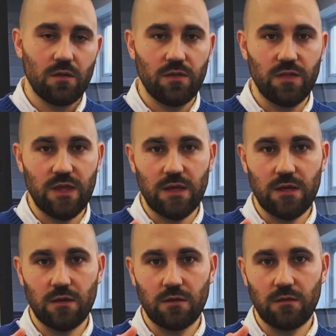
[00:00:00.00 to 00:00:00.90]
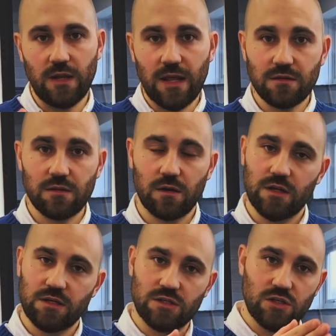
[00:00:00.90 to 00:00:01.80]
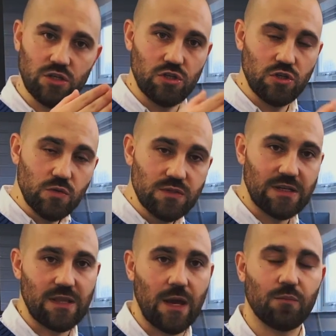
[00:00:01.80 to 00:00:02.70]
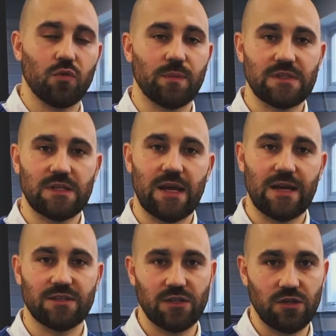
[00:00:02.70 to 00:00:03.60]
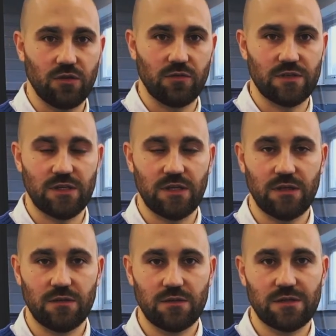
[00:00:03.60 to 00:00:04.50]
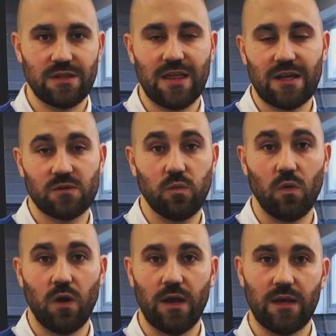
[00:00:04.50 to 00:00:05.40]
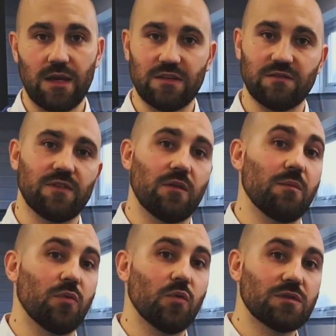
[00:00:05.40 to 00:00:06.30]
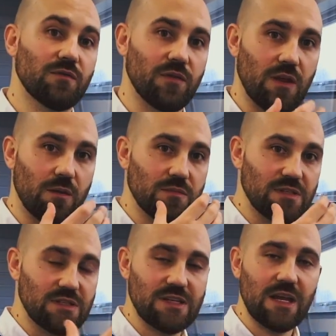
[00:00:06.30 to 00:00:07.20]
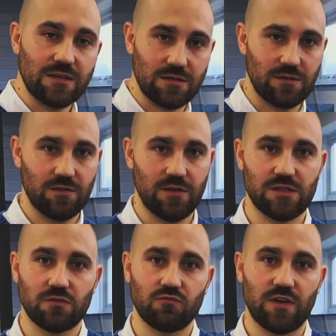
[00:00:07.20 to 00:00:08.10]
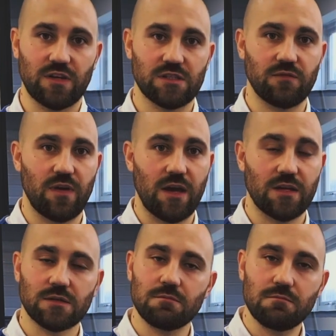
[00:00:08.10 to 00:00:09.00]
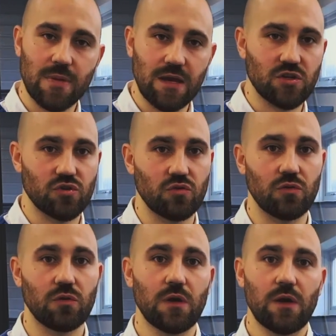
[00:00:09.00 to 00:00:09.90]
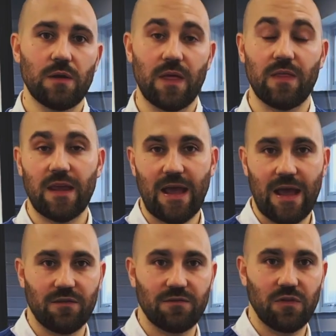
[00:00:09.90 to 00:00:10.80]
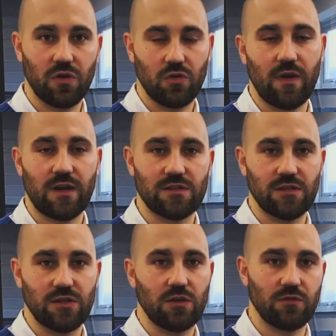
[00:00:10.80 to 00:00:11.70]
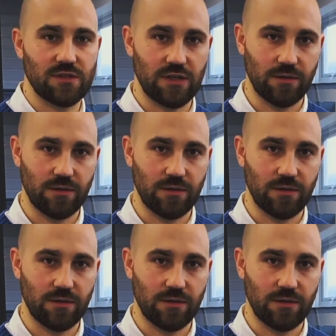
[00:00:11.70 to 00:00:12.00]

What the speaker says: the lender is using that property as security, so that's why it's very important for them to send this RICS surveyor to make sure that they have the correct security.